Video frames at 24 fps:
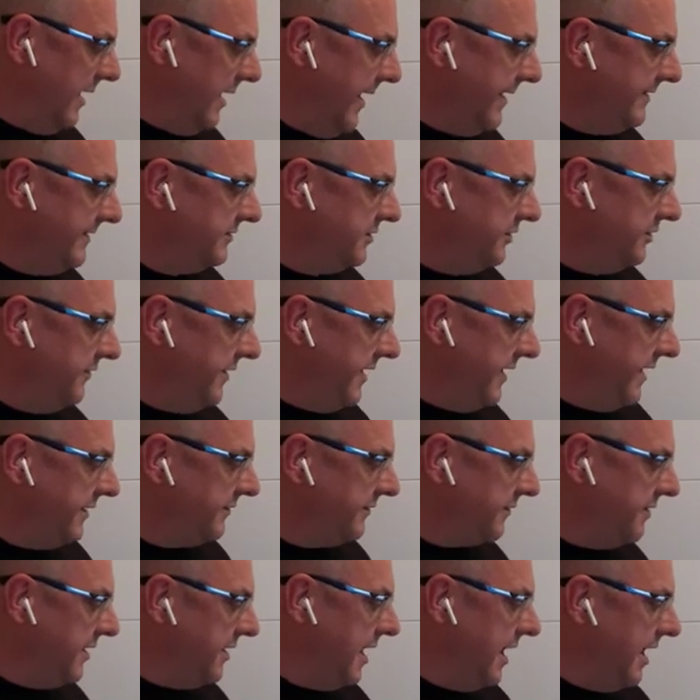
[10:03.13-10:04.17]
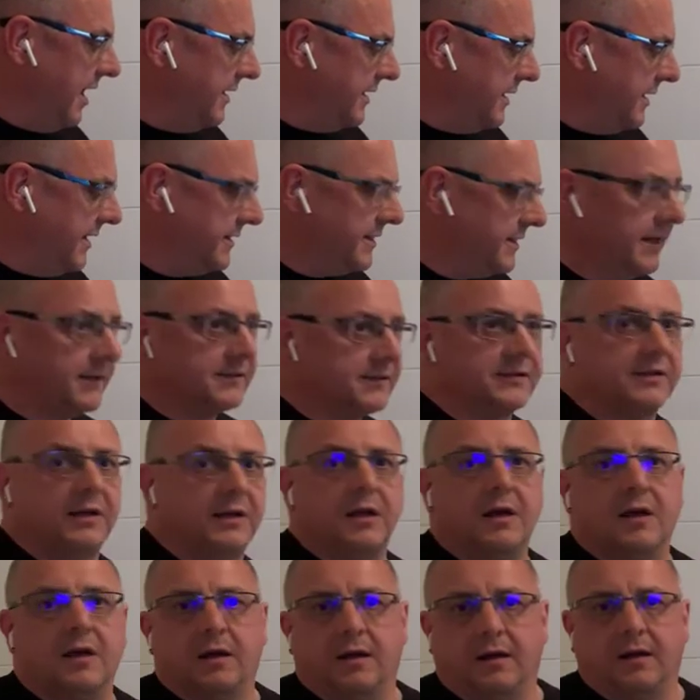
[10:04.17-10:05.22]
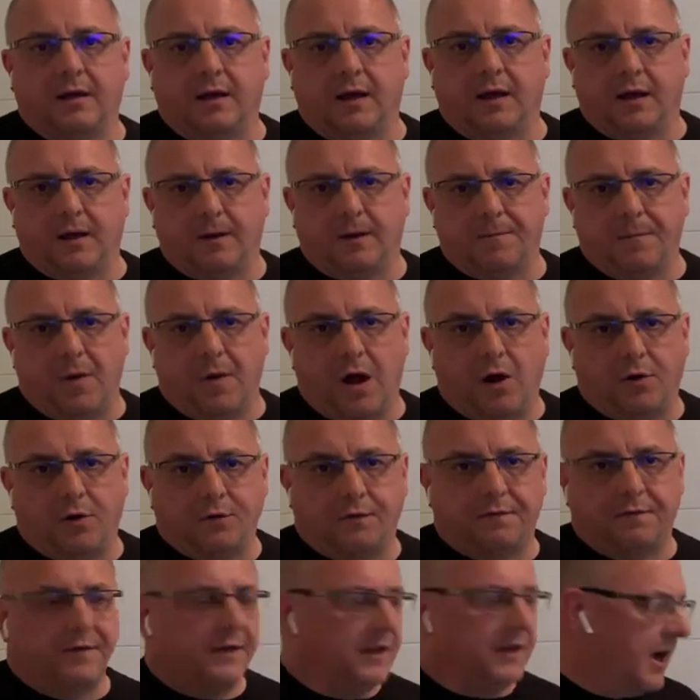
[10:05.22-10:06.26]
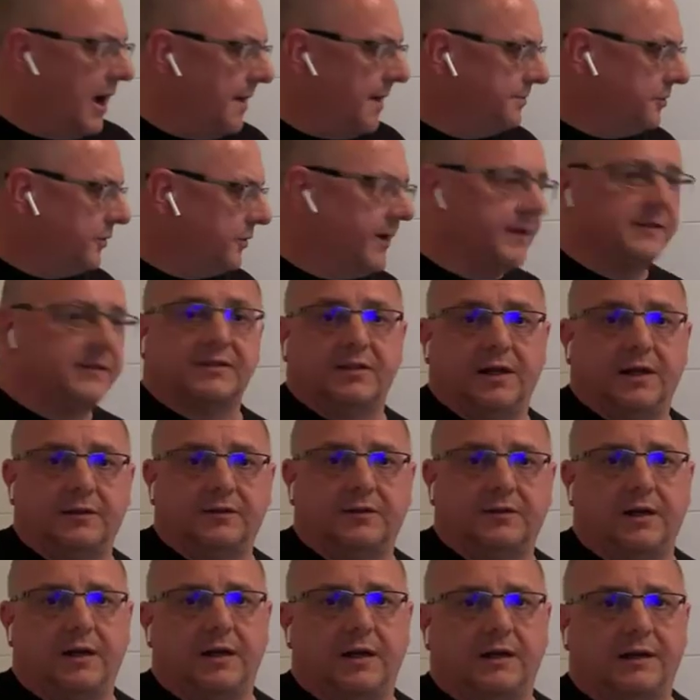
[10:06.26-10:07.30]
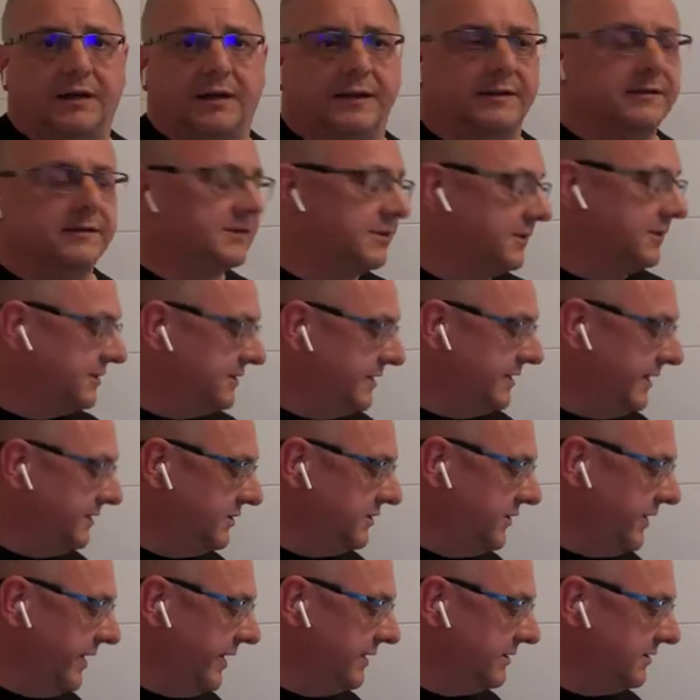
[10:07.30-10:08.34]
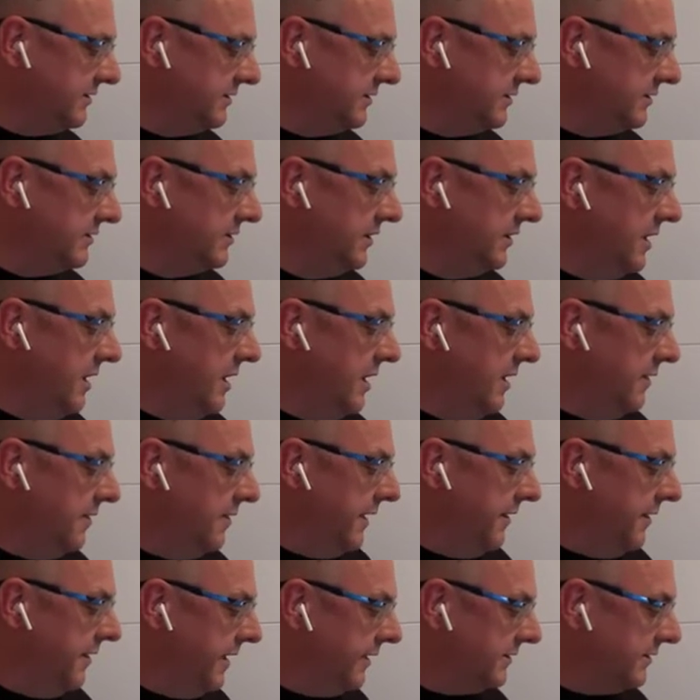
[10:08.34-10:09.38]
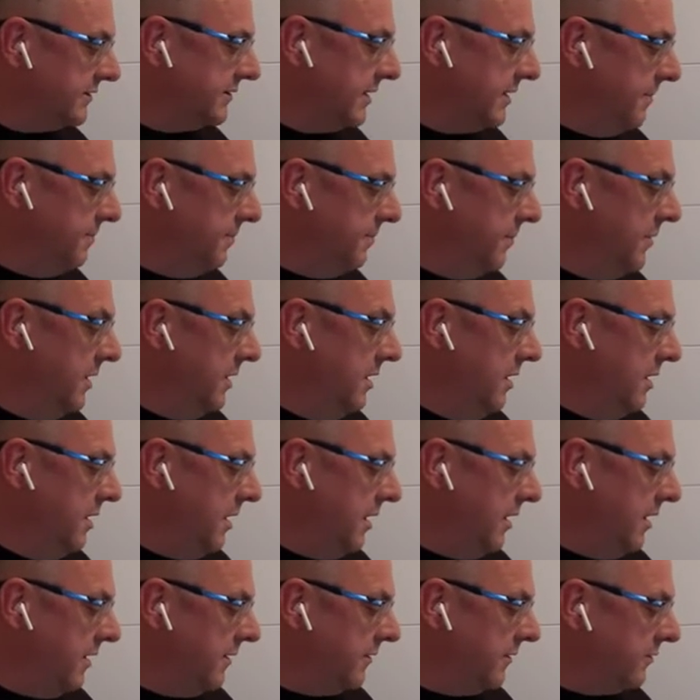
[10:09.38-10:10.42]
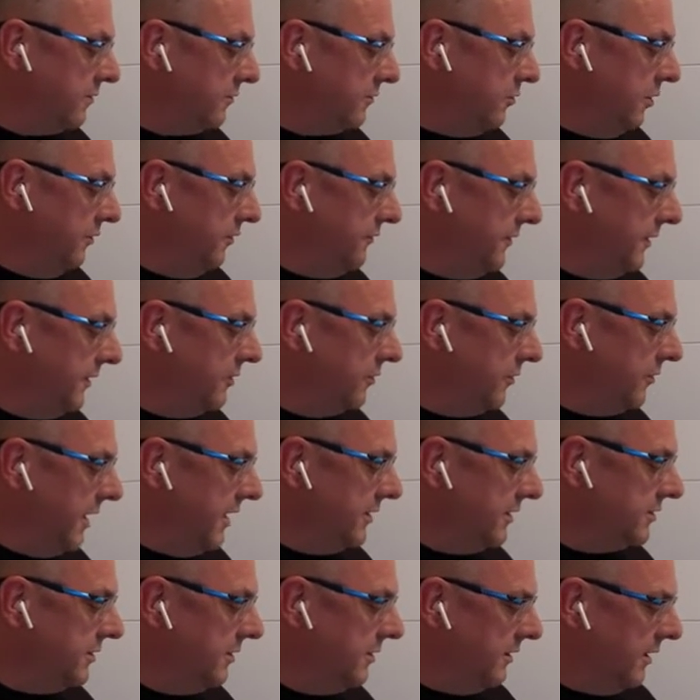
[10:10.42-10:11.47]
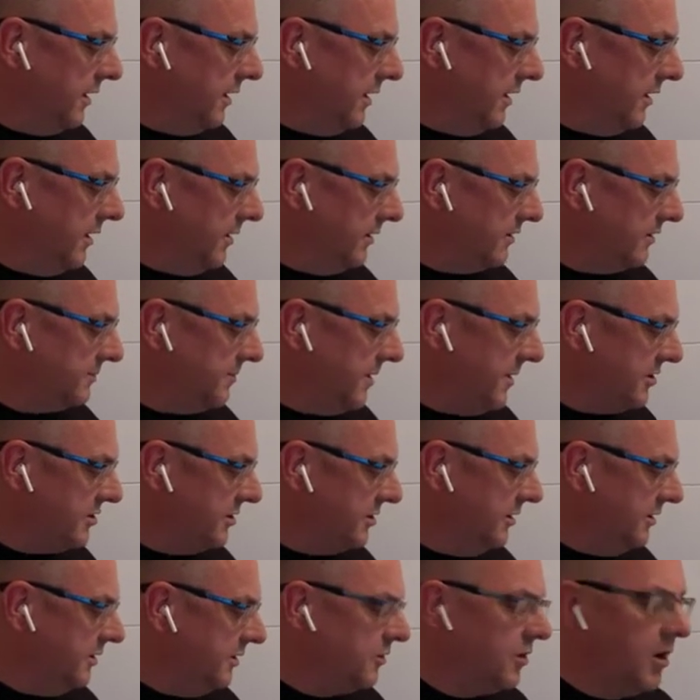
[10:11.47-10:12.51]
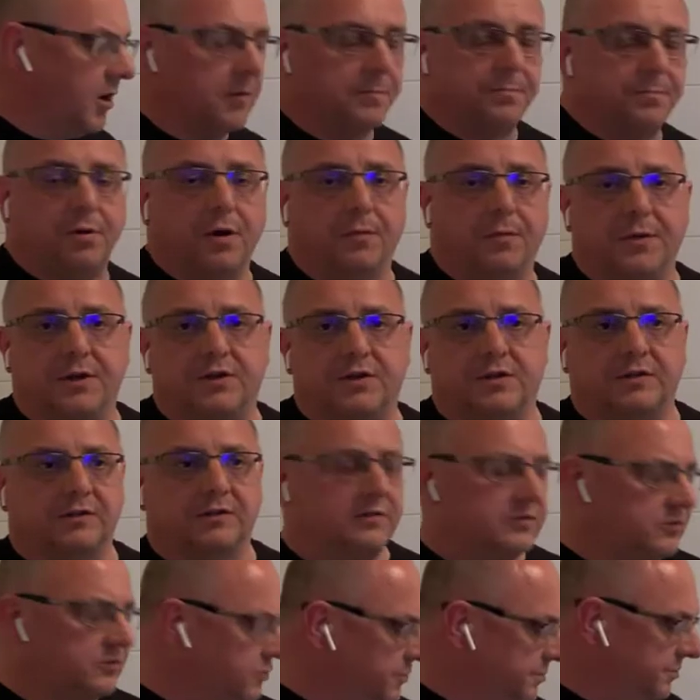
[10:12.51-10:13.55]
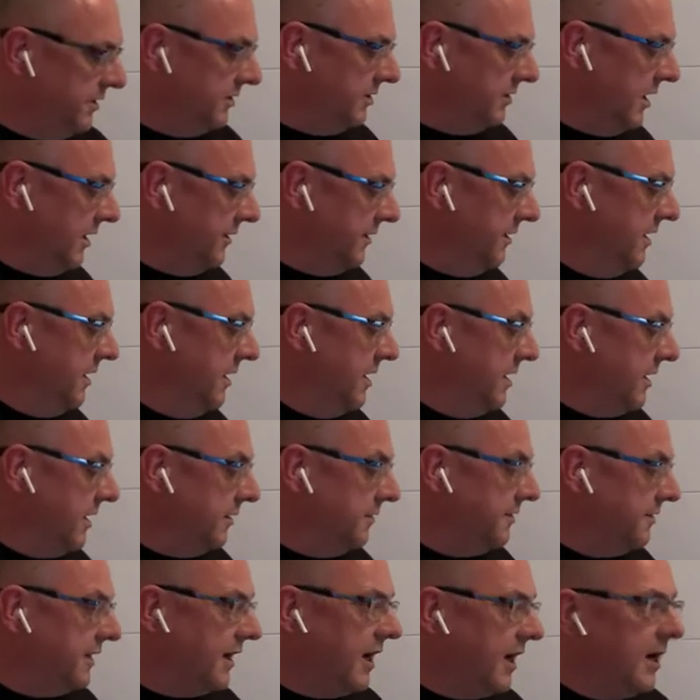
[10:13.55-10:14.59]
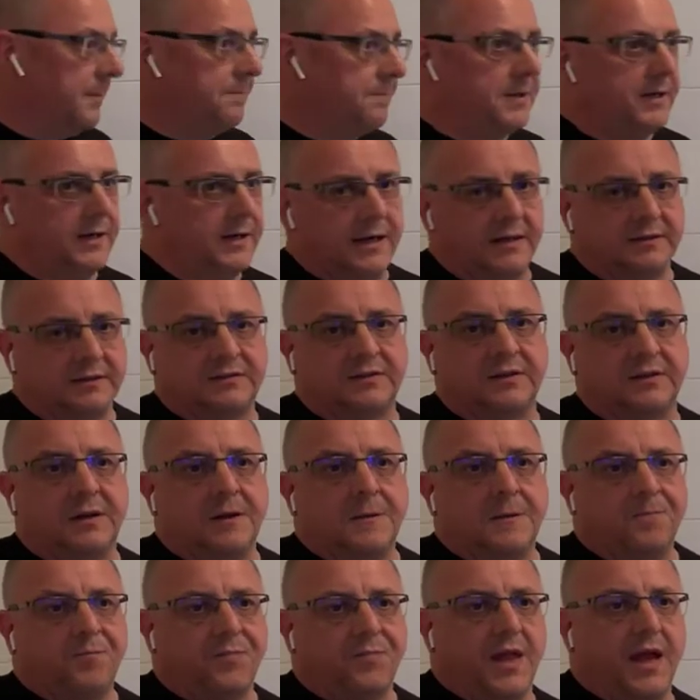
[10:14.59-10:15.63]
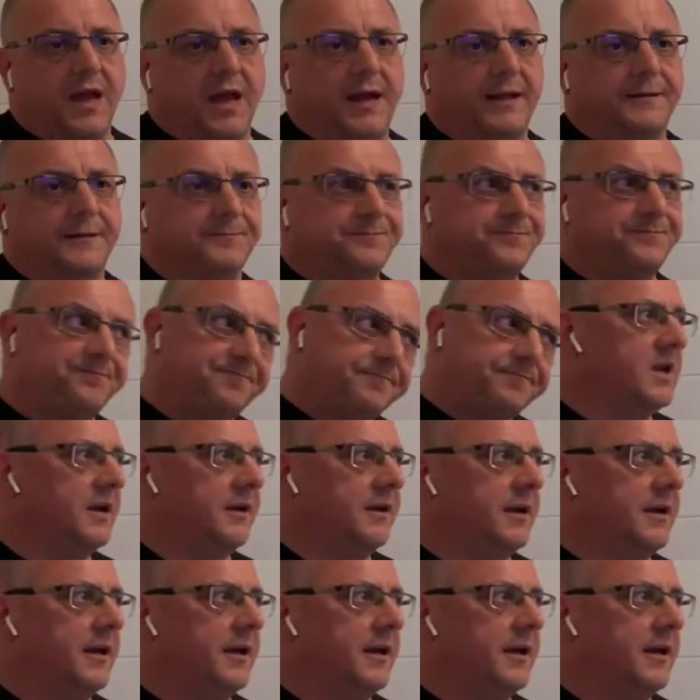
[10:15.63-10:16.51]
uh, activate the IAS um, out of the upgrade center in SuccessFactors. Then there's some uh, configuration, uh, especially around permissions to be done in the IPS. And